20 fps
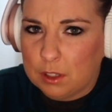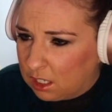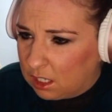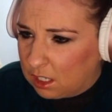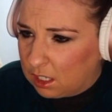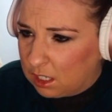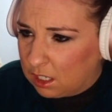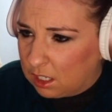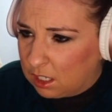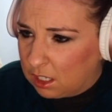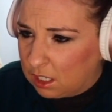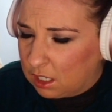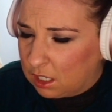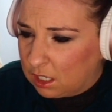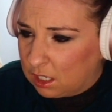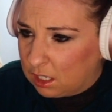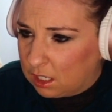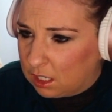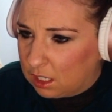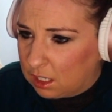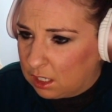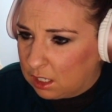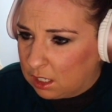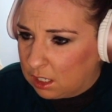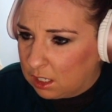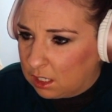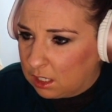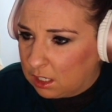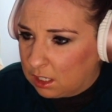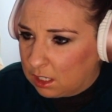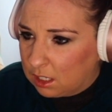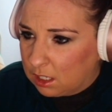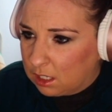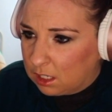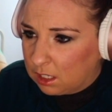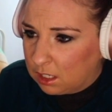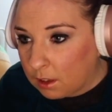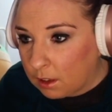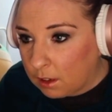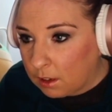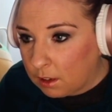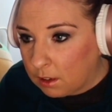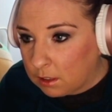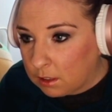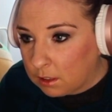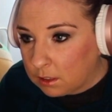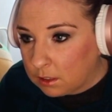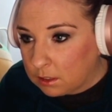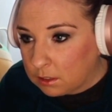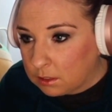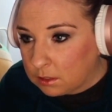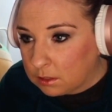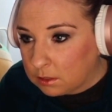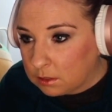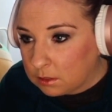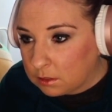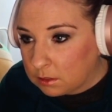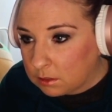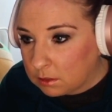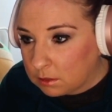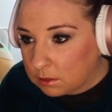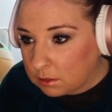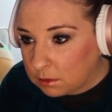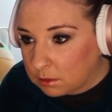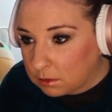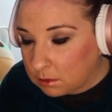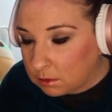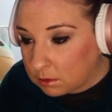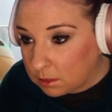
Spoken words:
(no one is talking)